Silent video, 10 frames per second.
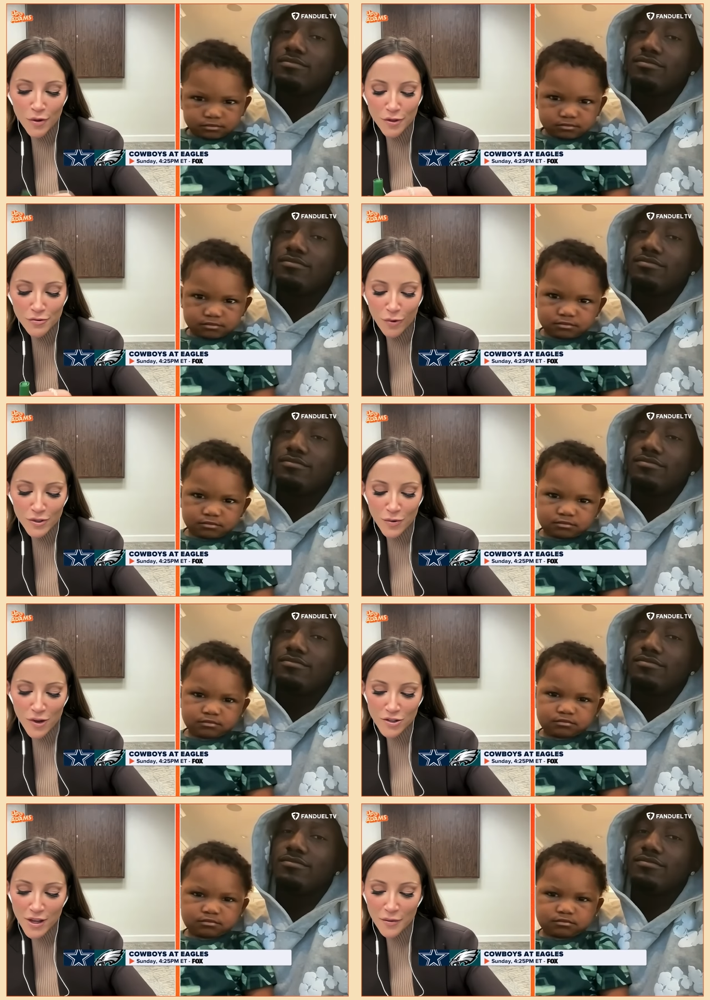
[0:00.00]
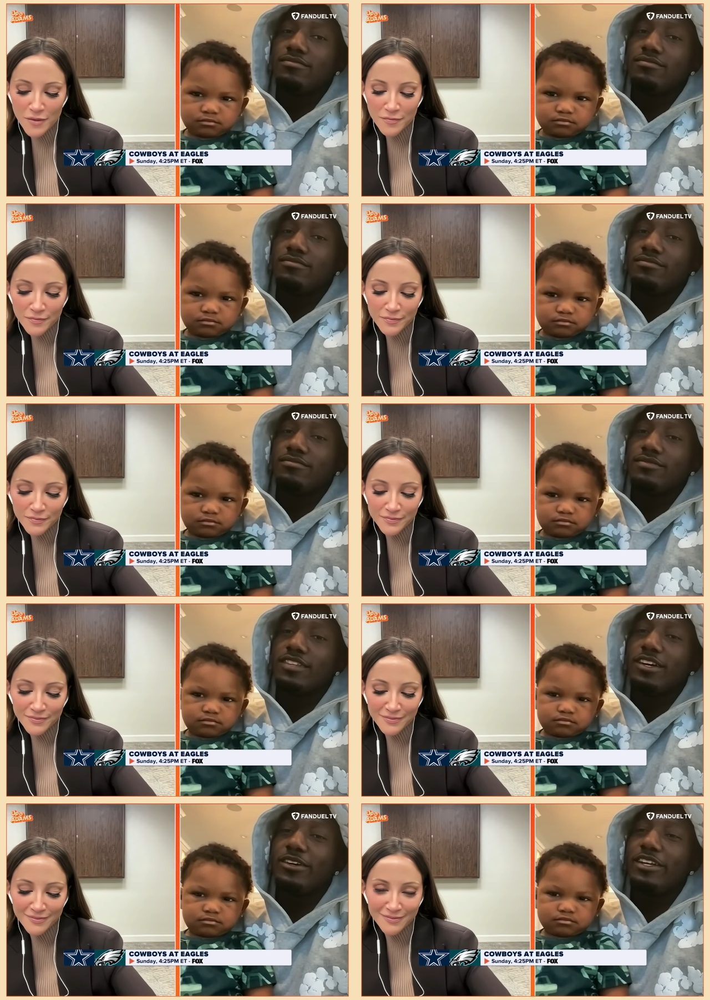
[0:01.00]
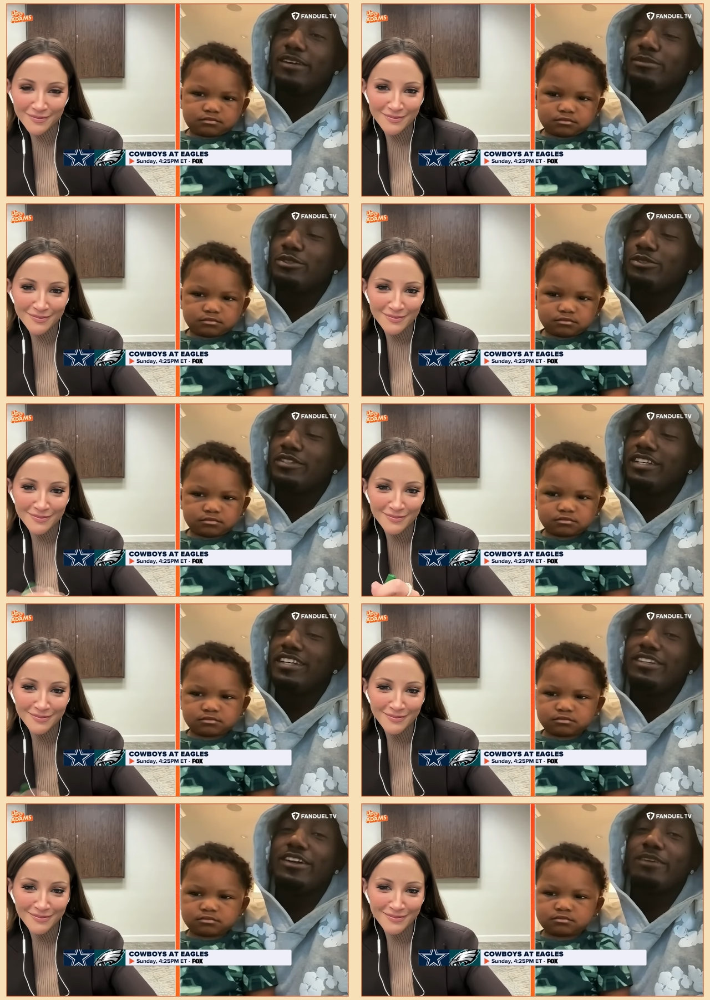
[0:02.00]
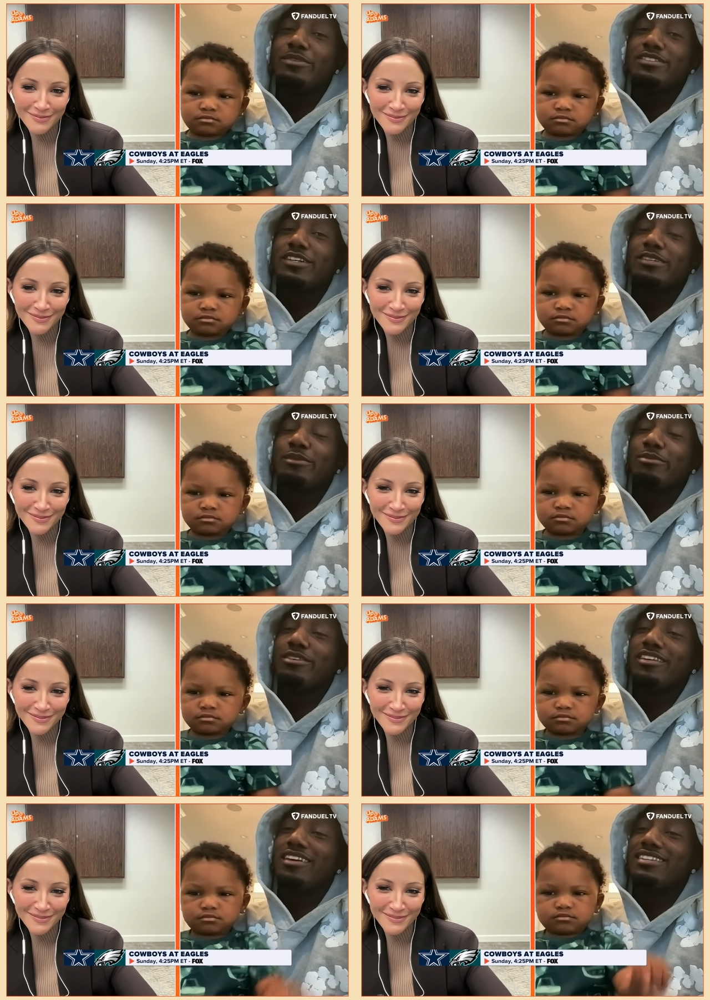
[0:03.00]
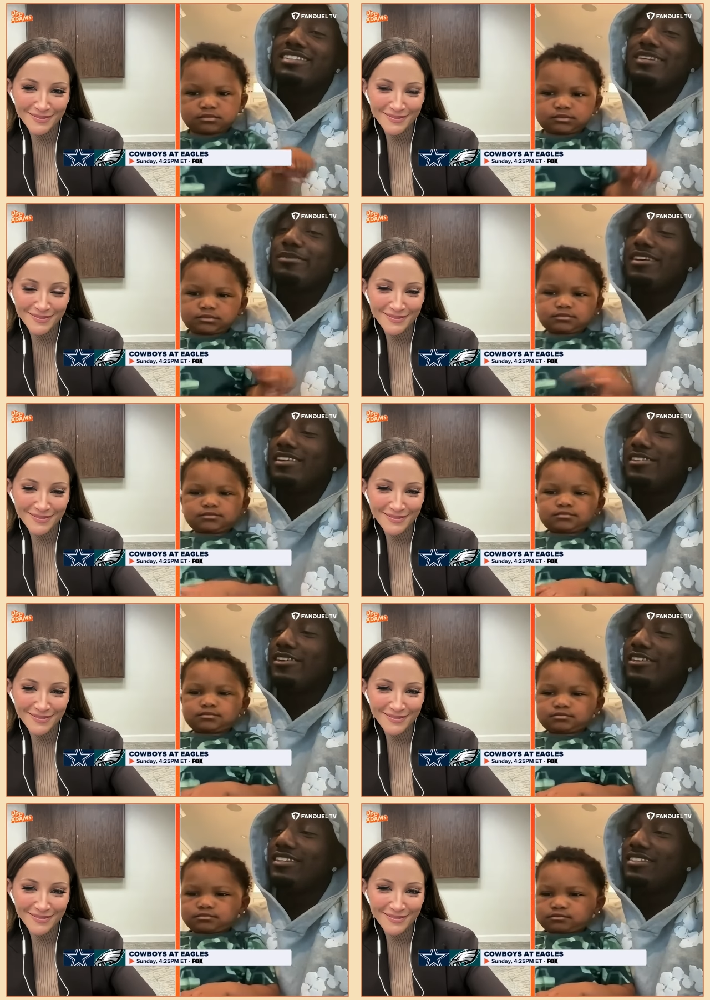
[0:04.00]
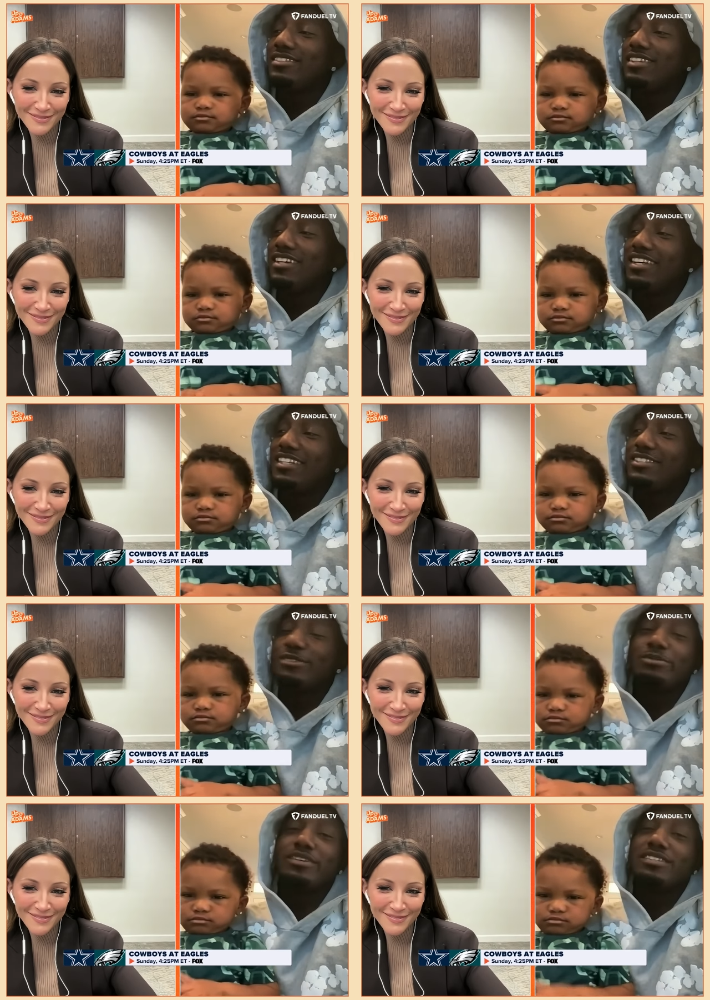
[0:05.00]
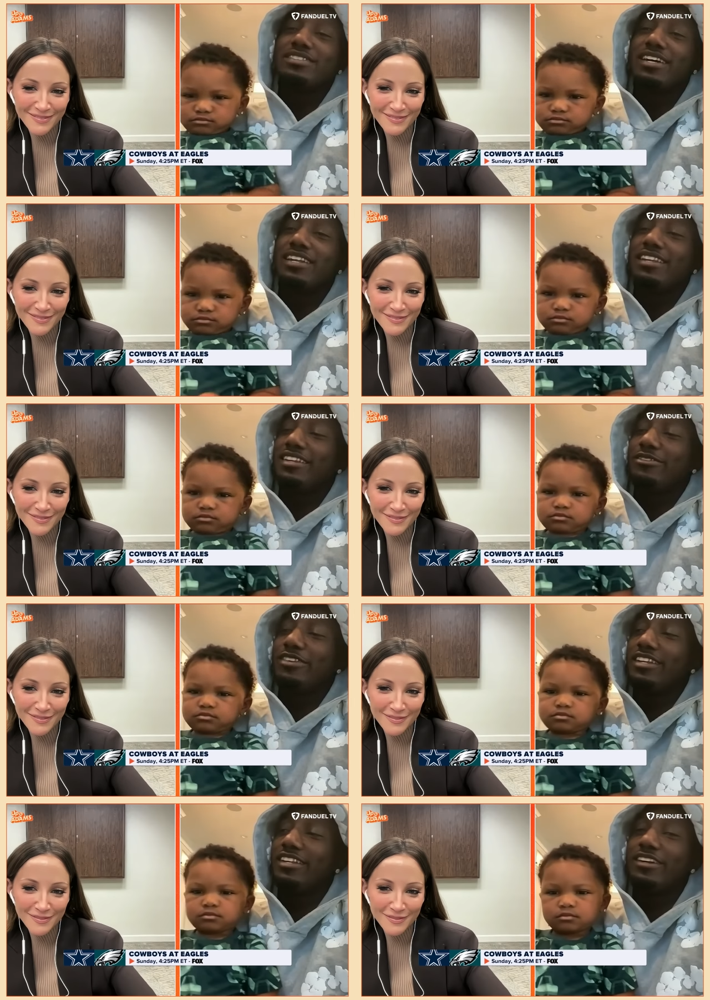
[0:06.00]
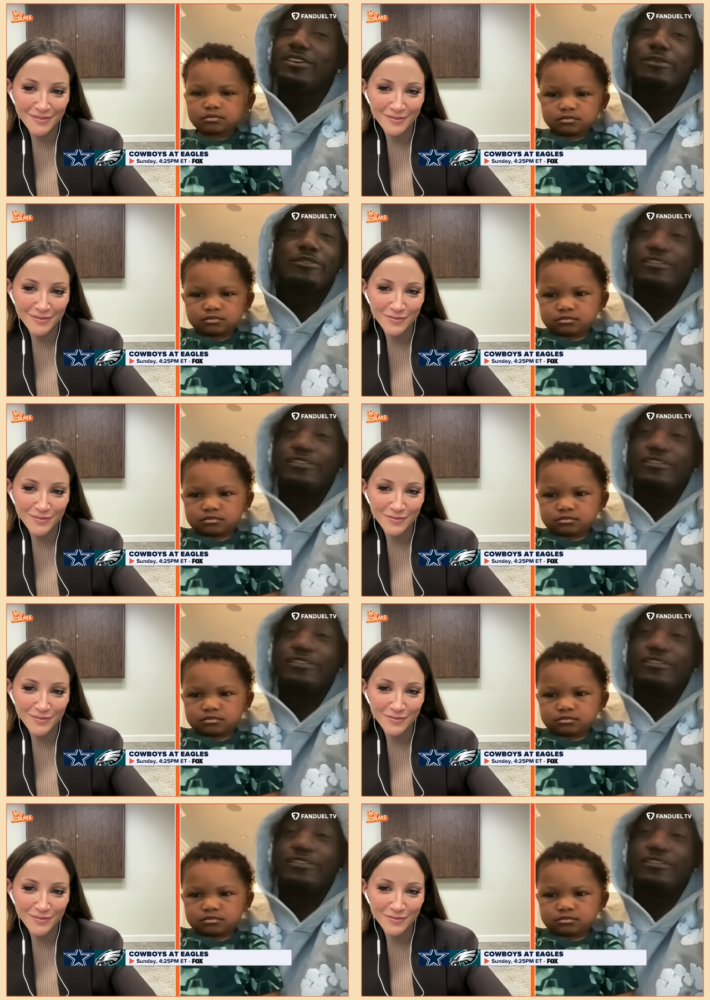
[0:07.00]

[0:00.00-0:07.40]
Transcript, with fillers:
Speaker 1: you looking forward to watching that one?
Speaker 2: Oh, yeah, I'm tuning in. You know, I've been talking to my brother AJ, man. You know, he's super excited, and he's ready to go